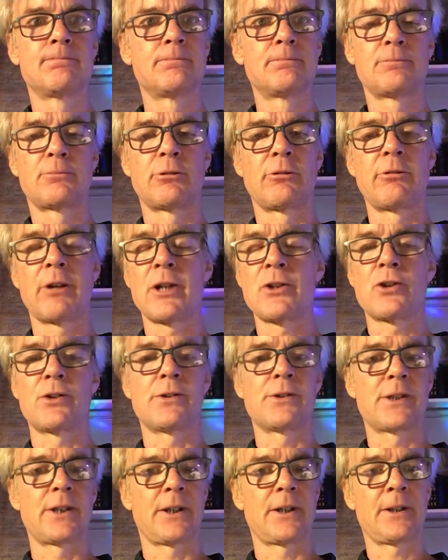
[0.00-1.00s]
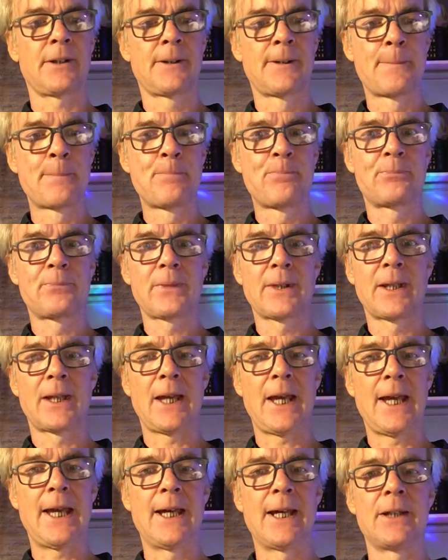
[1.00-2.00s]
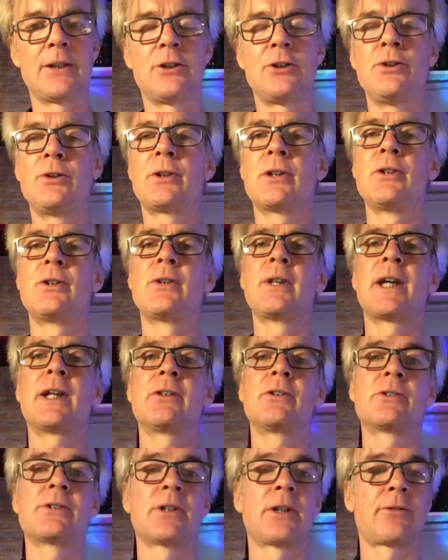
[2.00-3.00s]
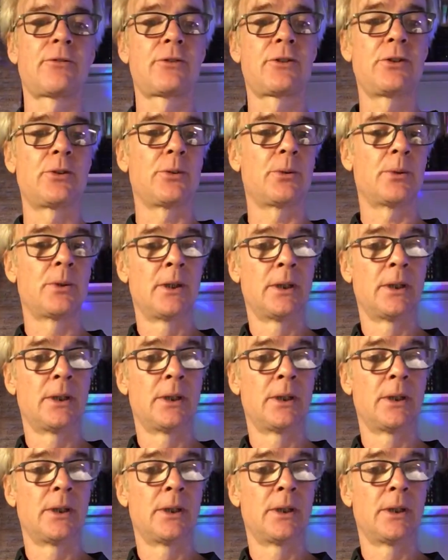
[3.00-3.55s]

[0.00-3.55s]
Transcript: progressions here, and you can do that yourself too.